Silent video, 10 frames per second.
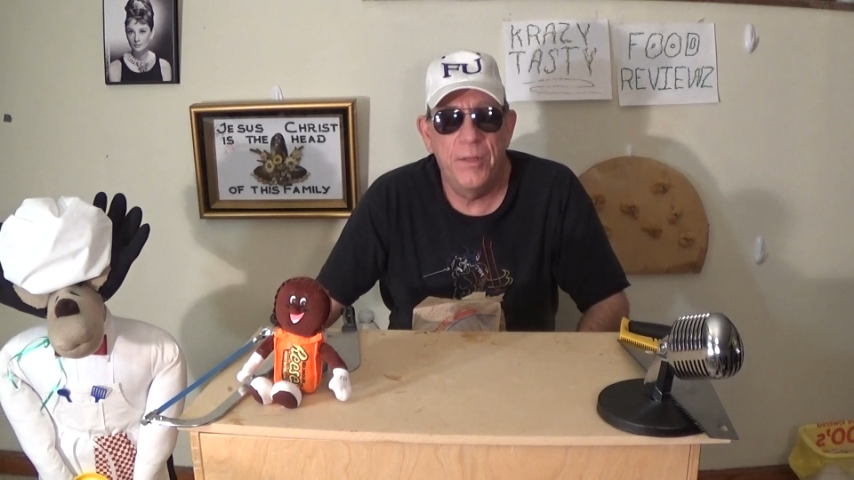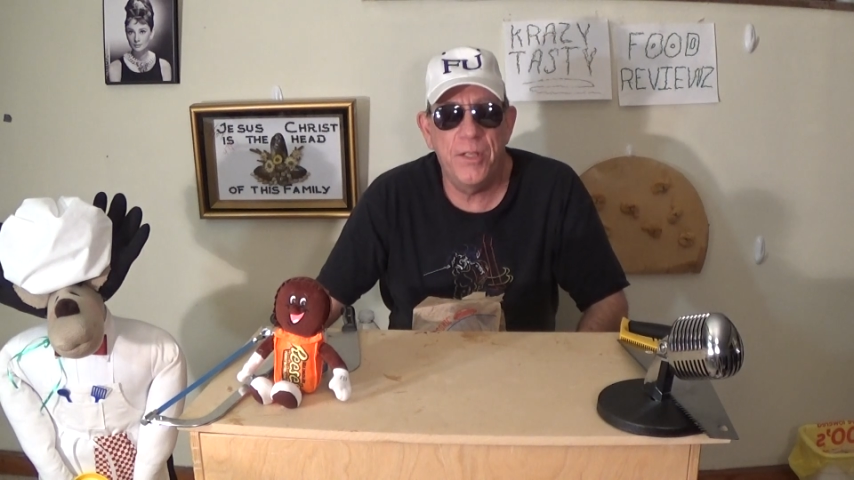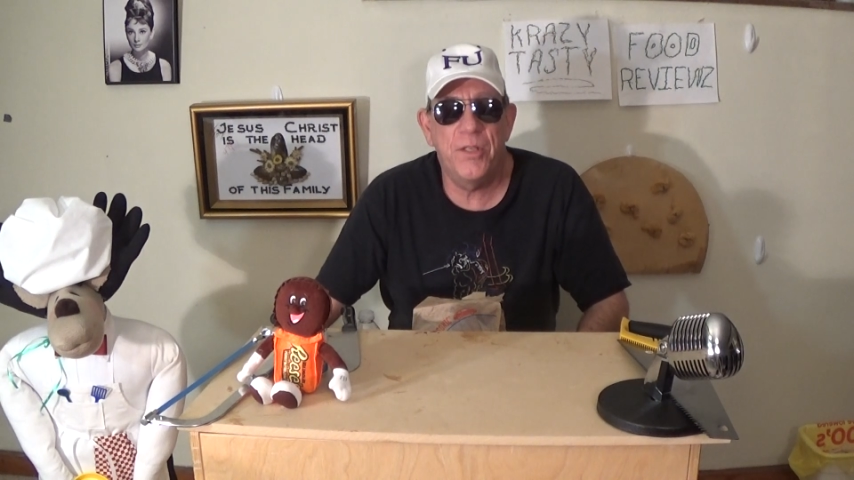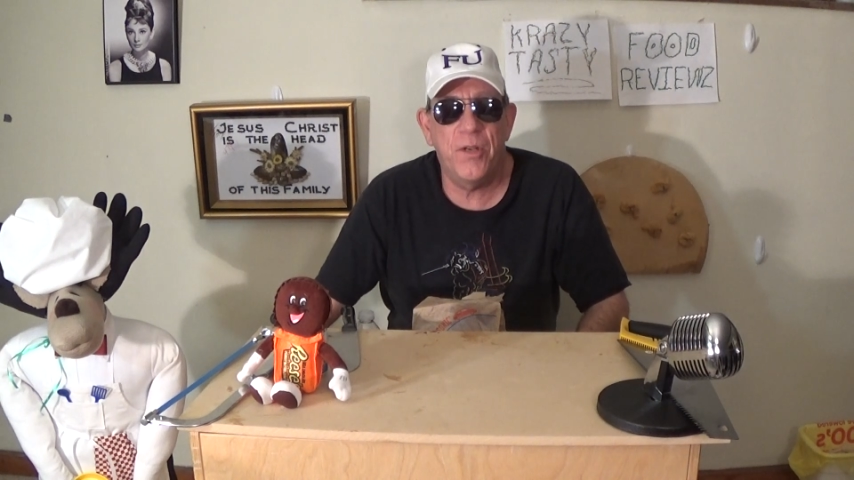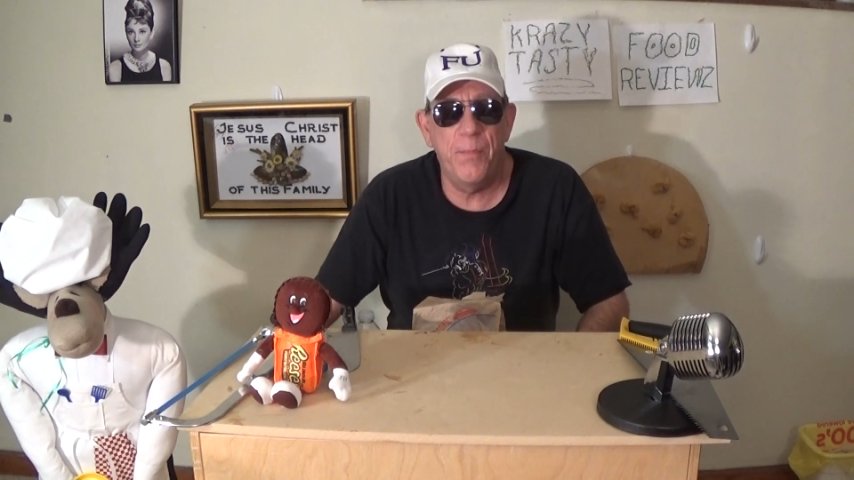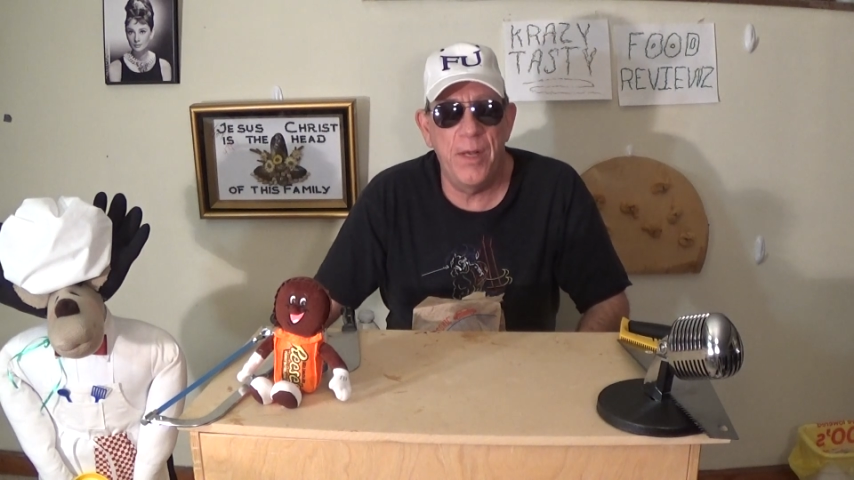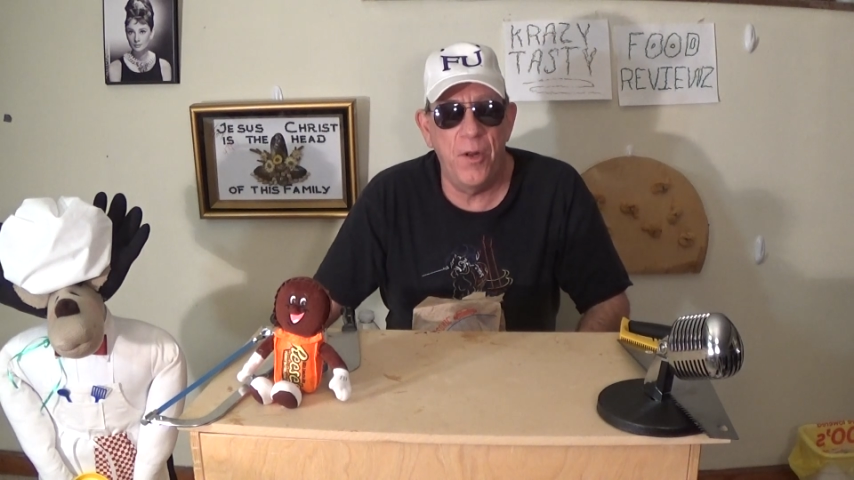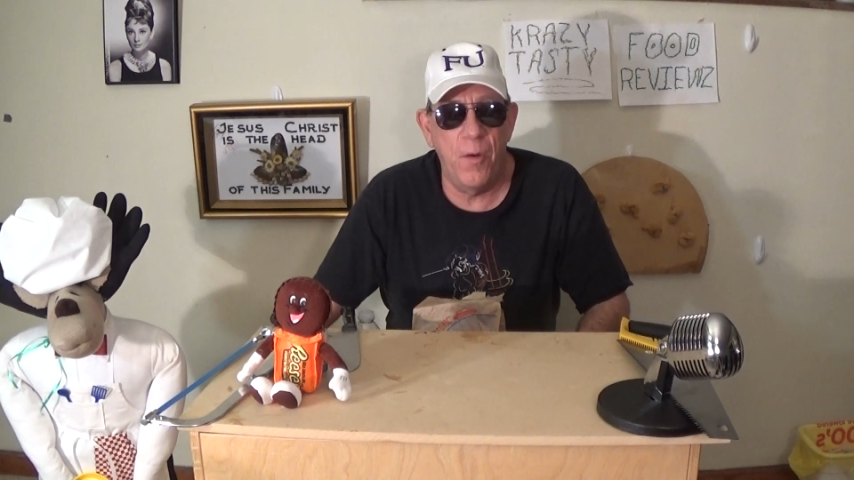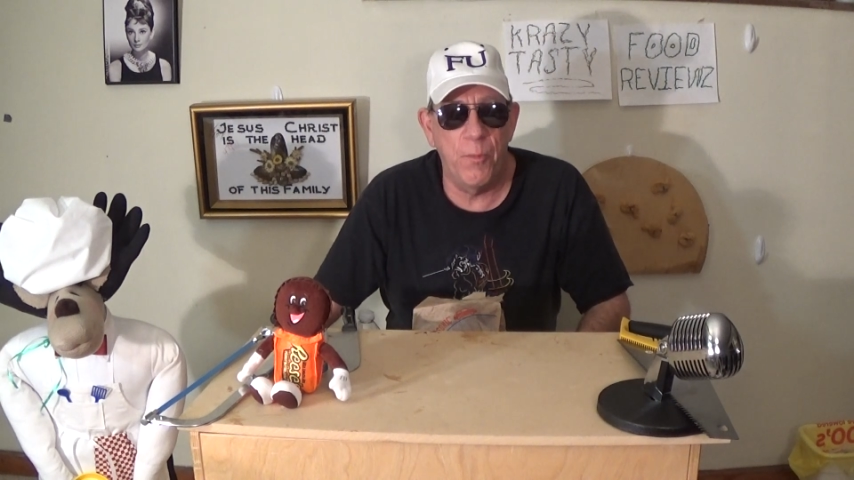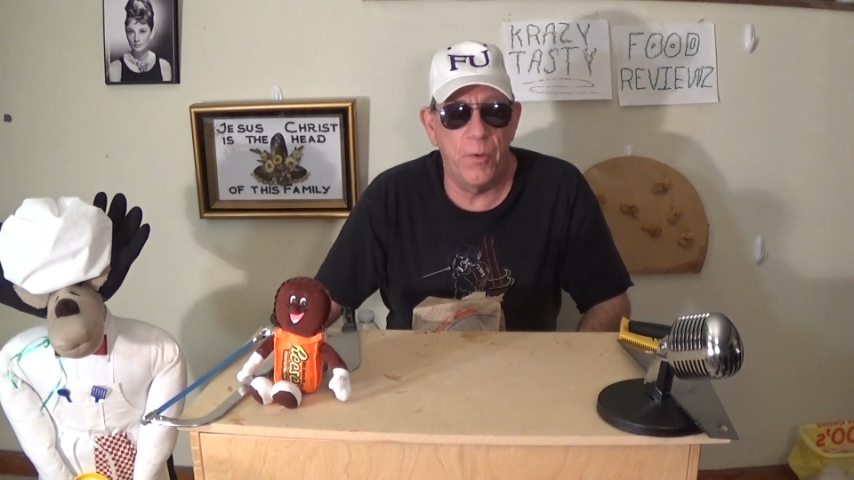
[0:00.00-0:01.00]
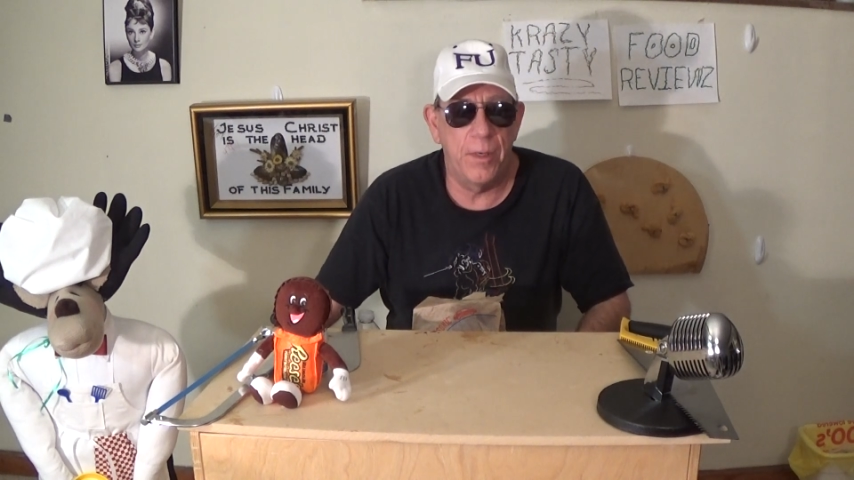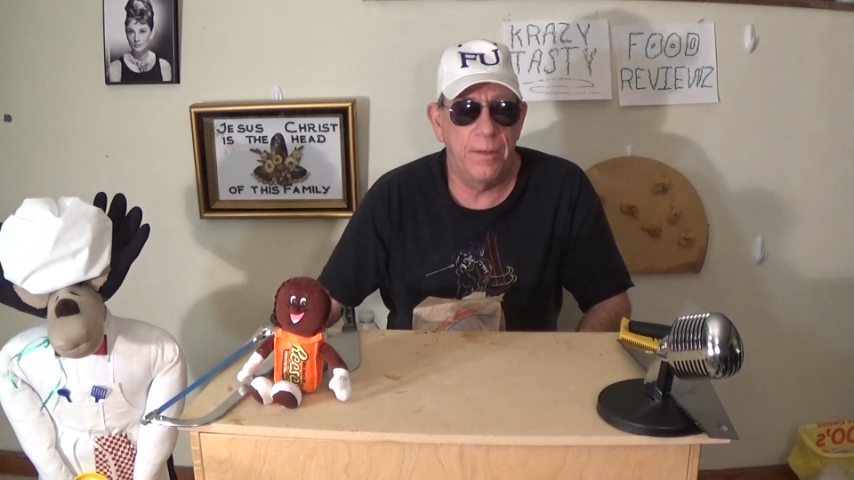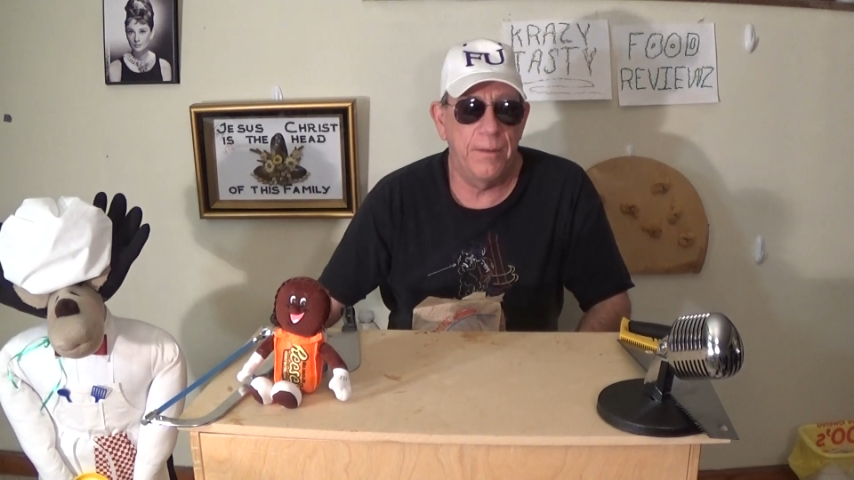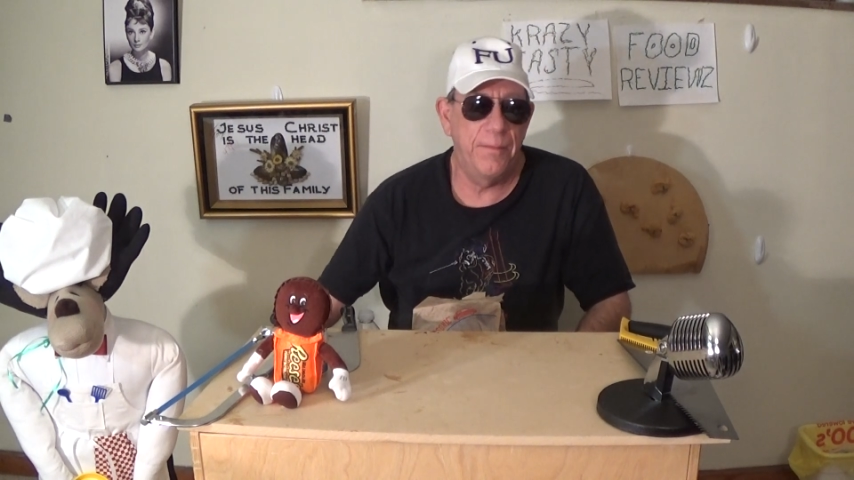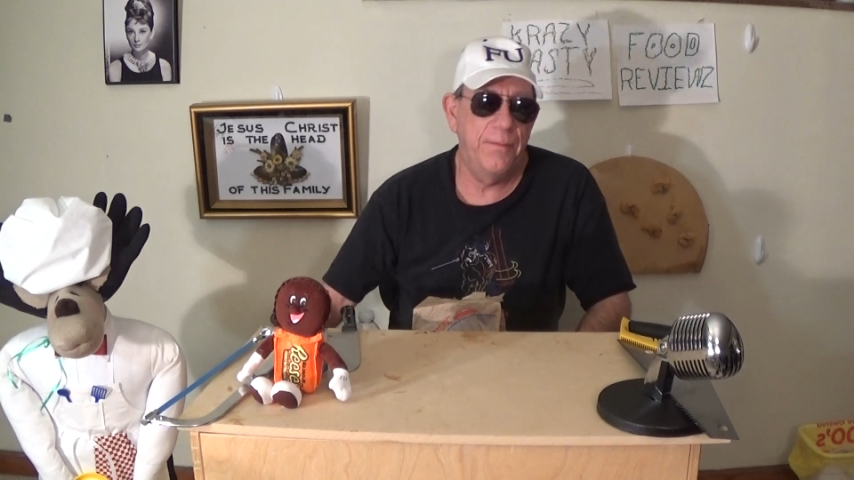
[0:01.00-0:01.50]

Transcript: This is going to be a normal one,